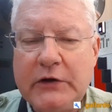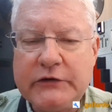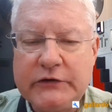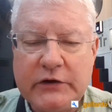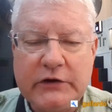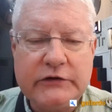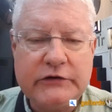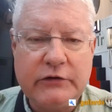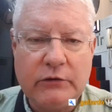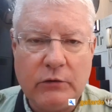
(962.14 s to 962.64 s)

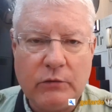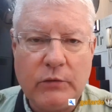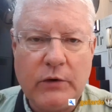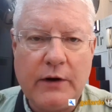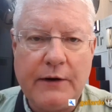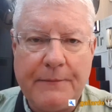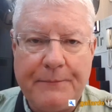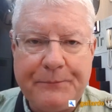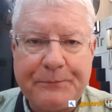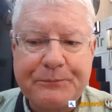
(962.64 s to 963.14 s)
He's doing
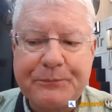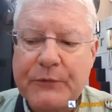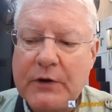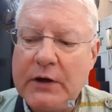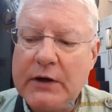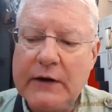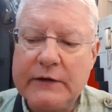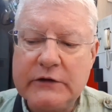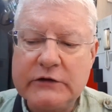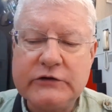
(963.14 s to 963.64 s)
well.
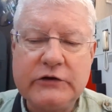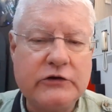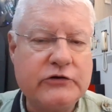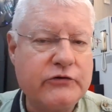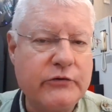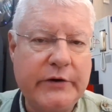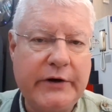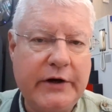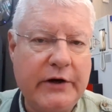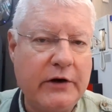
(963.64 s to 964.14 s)
He got the
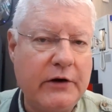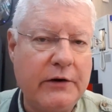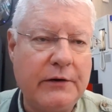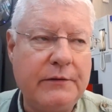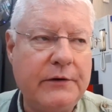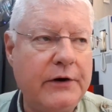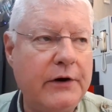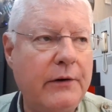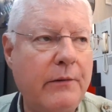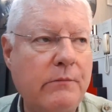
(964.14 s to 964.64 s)
surgery here,
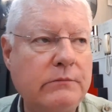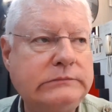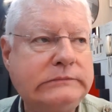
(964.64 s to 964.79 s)
and yeah,